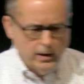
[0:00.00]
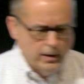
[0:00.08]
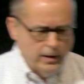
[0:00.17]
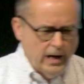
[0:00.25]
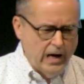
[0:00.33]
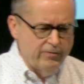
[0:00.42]

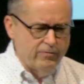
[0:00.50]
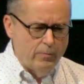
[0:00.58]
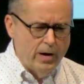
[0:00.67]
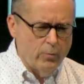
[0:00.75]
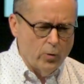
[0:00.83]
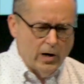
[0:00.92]
and have
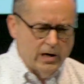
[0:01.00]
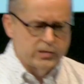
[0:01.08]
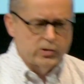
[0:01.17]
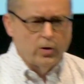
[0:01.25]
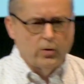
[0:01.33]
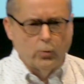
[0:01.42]

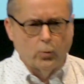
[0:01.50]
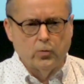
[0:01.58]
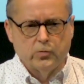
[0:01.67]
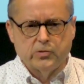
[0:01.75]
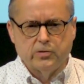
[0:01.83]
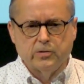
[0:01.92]
memorized all the
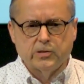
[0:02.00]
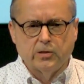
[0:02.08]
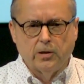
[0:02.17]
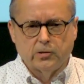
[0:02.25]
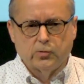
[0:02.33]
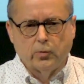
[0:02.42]
words to the
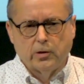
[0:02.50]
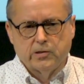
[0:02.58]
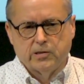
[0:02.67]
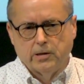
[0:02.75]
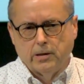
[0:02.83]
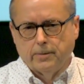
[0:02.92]
songs we're going
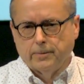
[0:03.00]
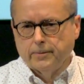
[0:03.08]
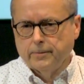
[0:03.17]
to sing.